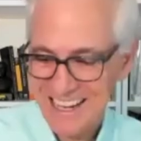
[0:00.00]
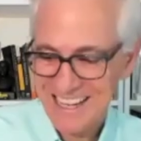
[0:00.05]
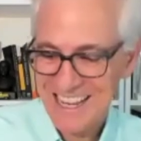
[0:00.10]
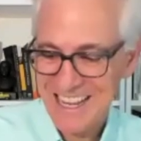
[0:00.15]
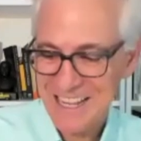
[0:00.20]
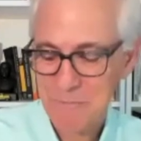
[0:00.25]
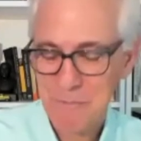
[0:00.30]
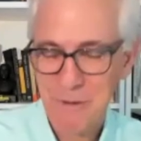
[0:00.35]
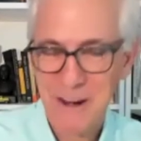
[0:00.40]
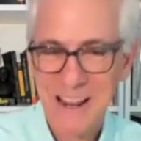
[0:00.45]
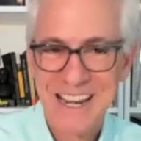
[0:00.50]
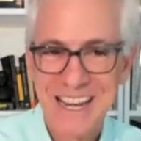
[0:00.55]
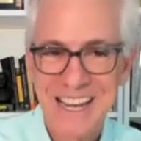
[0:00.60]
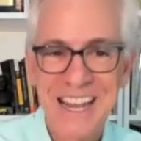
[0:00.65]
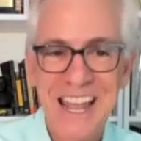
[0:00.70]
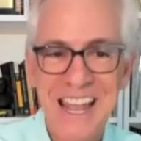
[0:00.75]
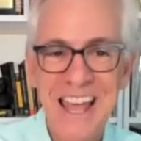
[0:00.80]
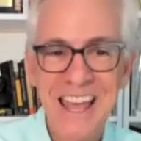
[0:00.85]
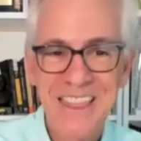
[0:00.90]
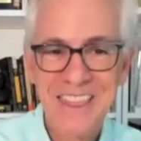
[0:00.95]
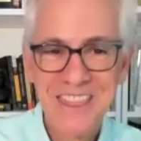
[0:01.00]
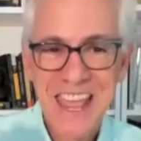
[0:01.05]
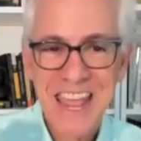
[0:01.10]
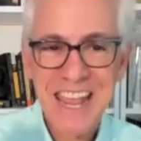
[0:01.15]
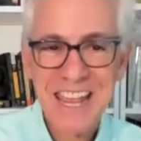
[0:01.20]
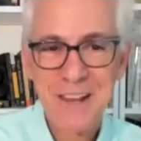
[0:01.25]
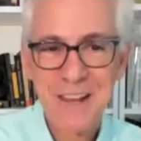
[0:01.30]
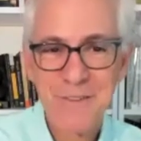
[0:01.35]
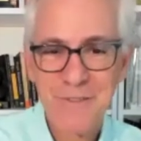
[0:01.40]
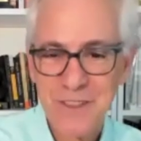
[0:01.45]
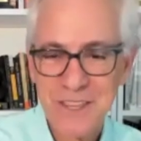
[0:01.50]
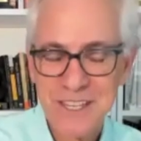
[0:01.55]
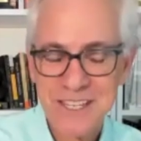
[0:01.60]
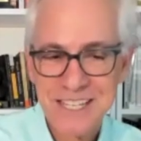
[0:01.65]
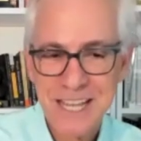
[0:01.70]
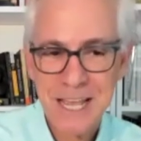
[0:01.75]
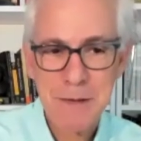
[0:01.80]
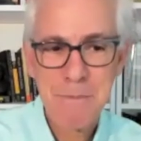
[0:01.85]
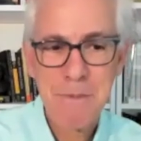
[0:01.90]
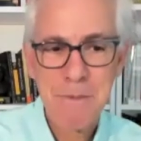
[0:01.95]
Keith Brannan, thank you for the
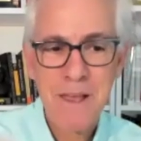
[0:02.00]
tip.